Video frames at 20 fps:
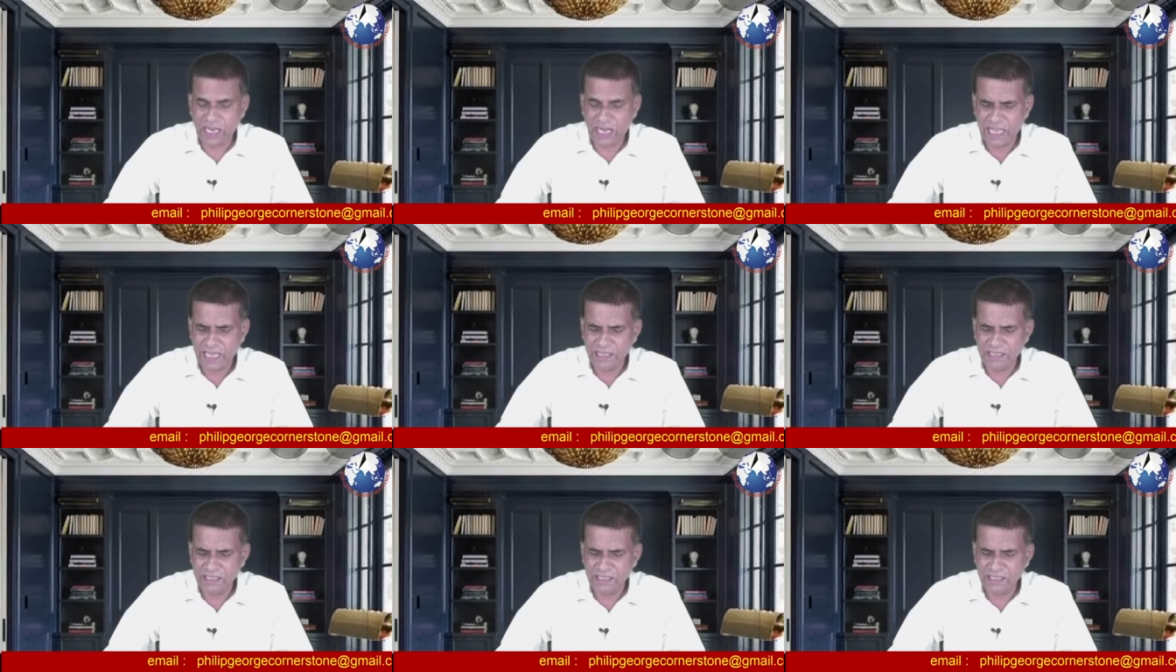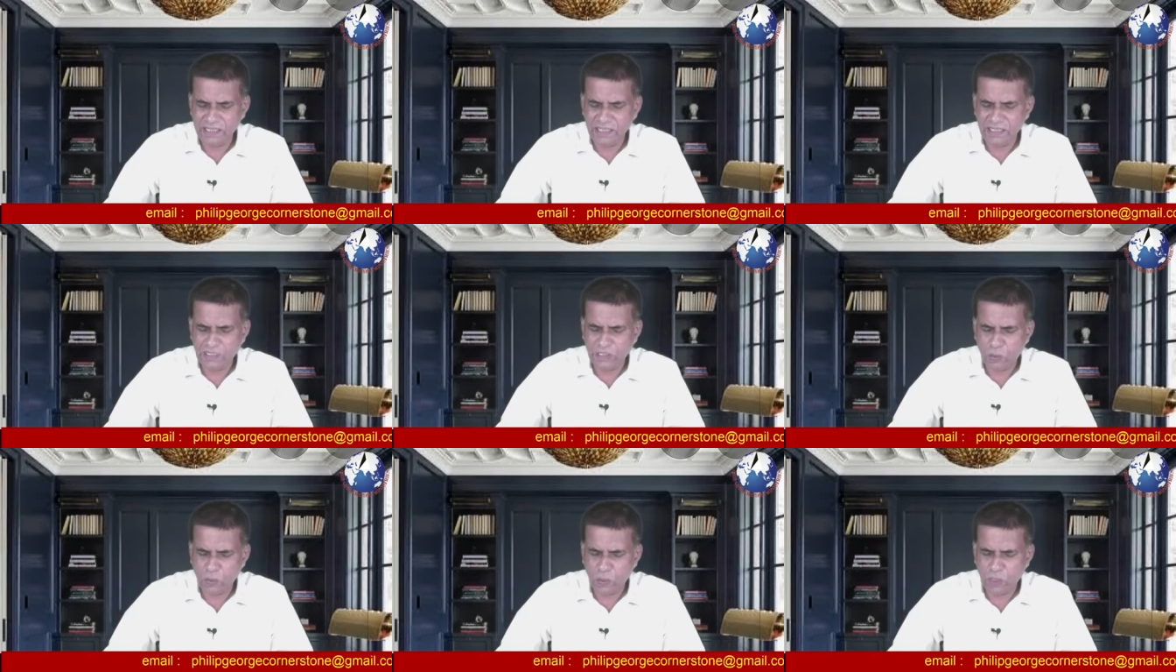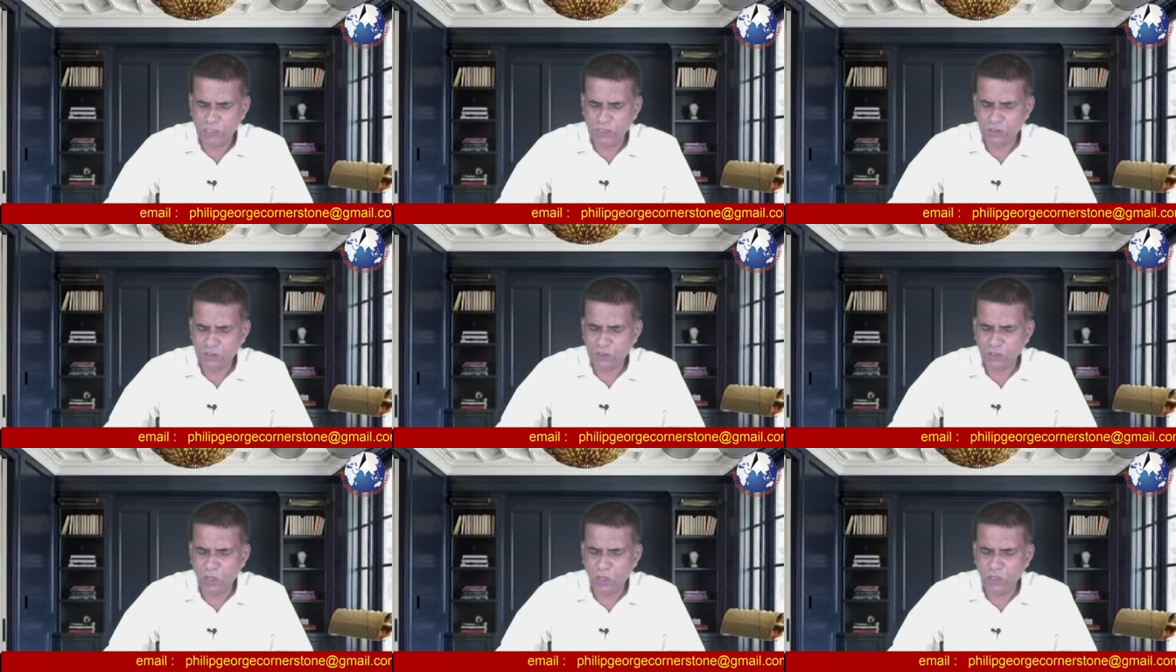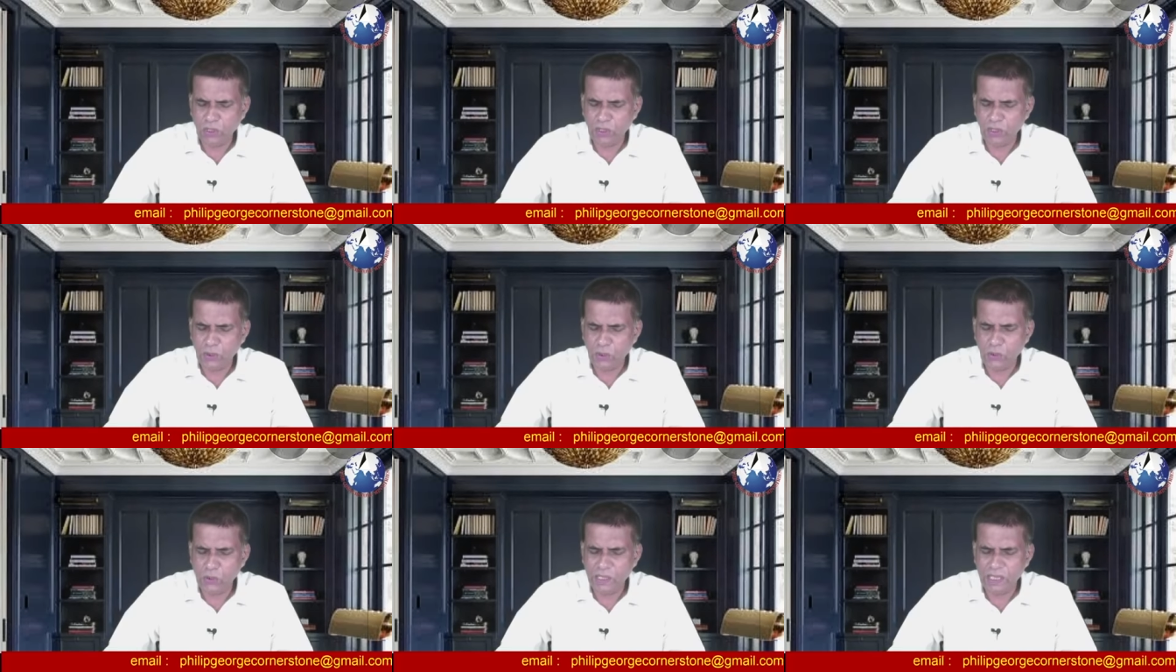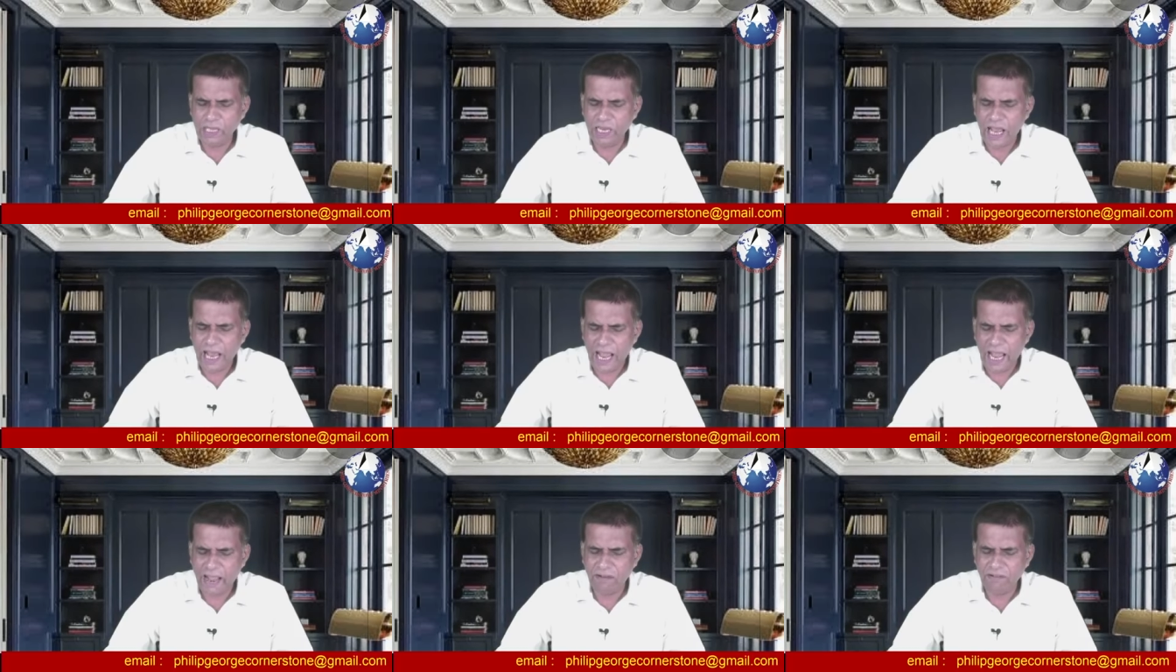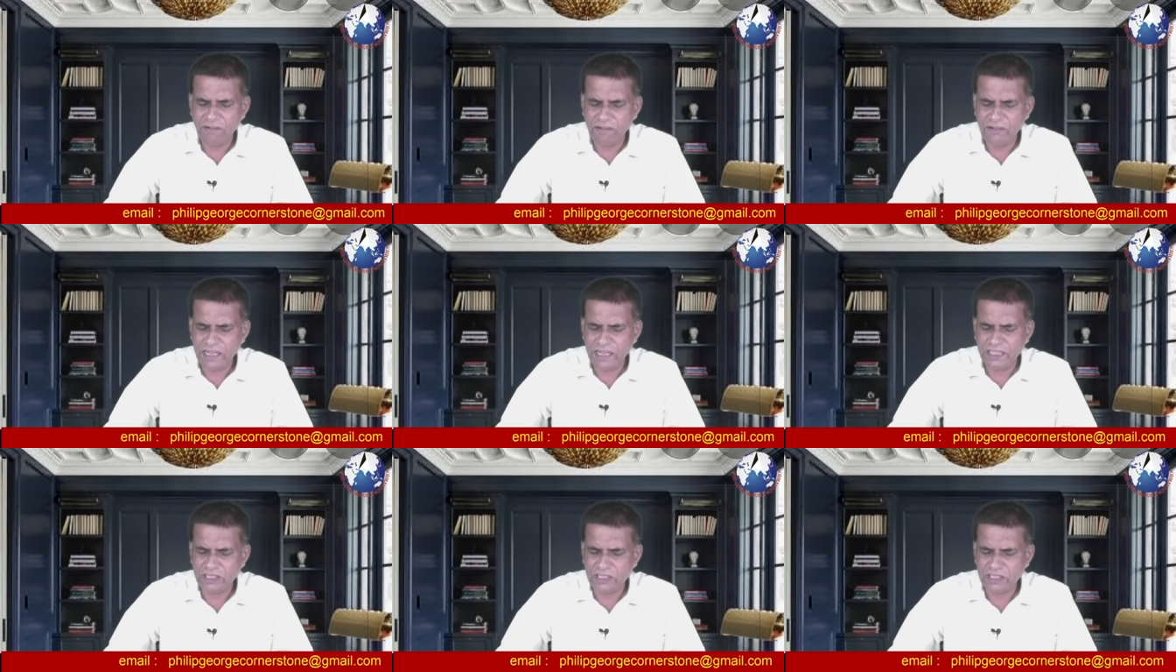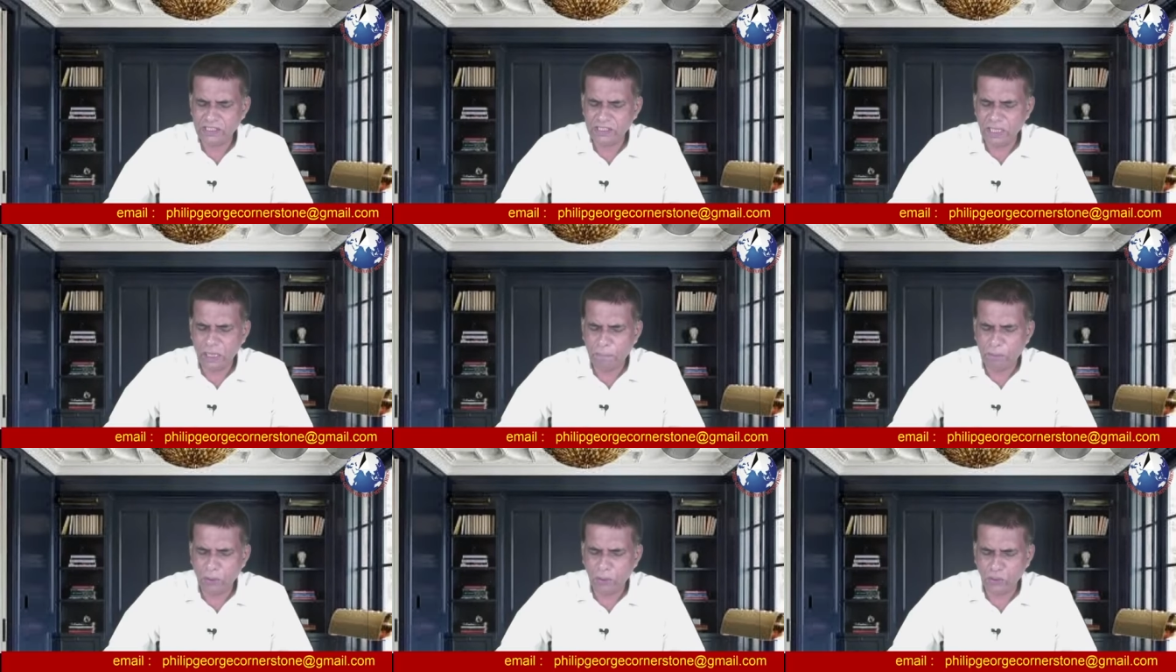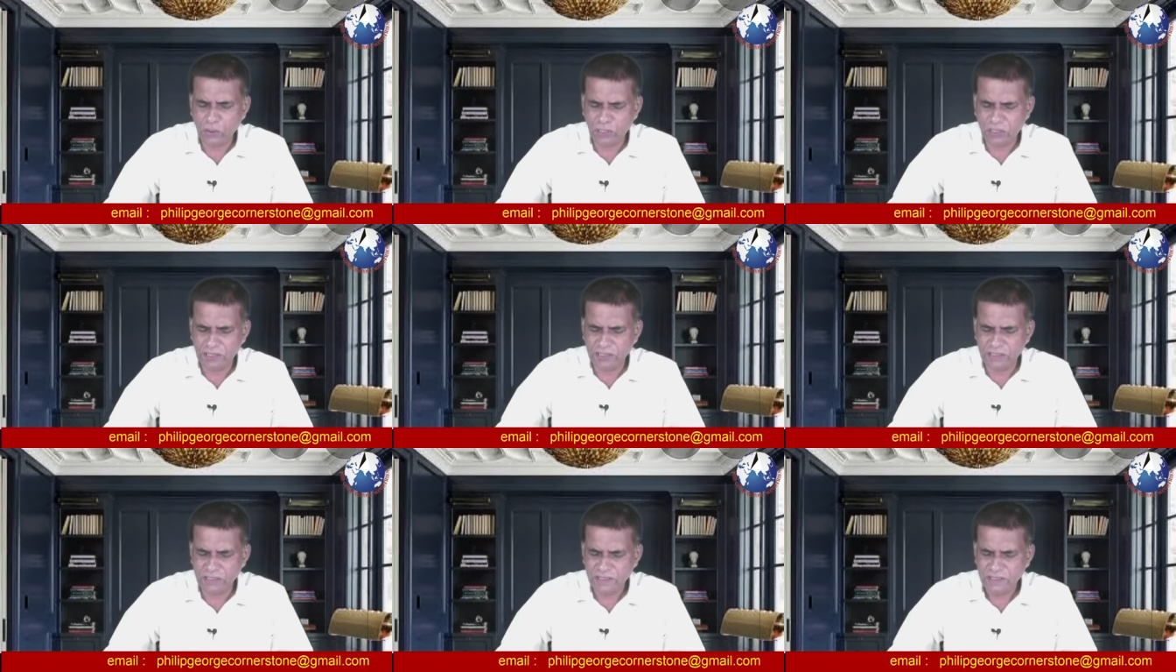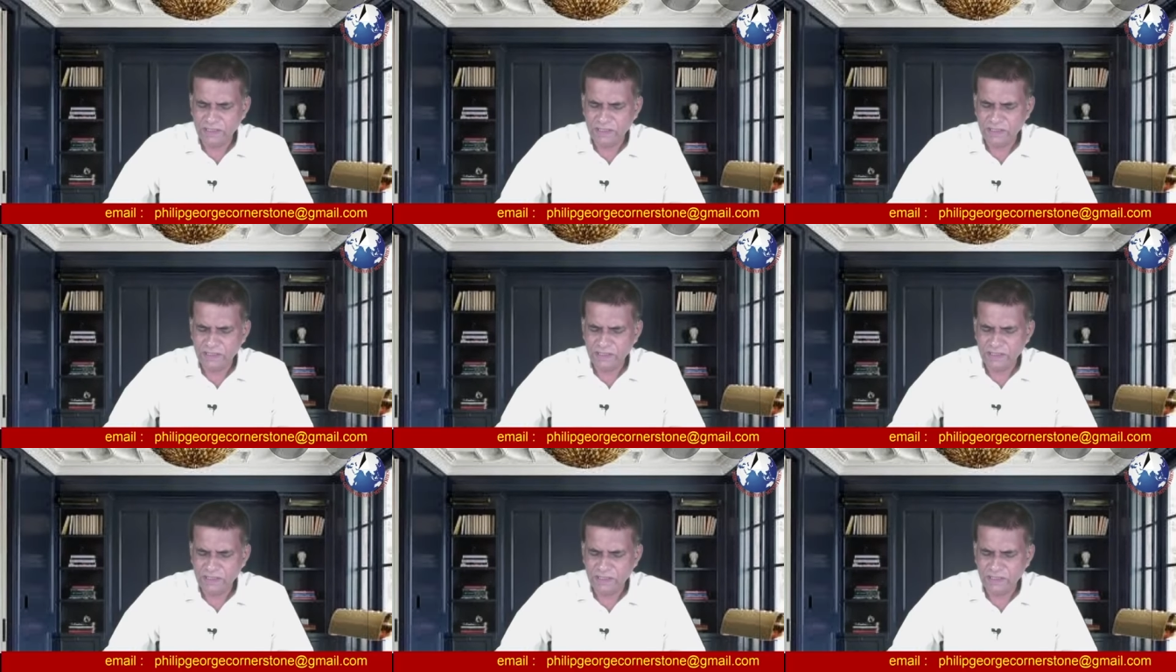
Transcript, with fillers: I hear the word so. You will have a supporter.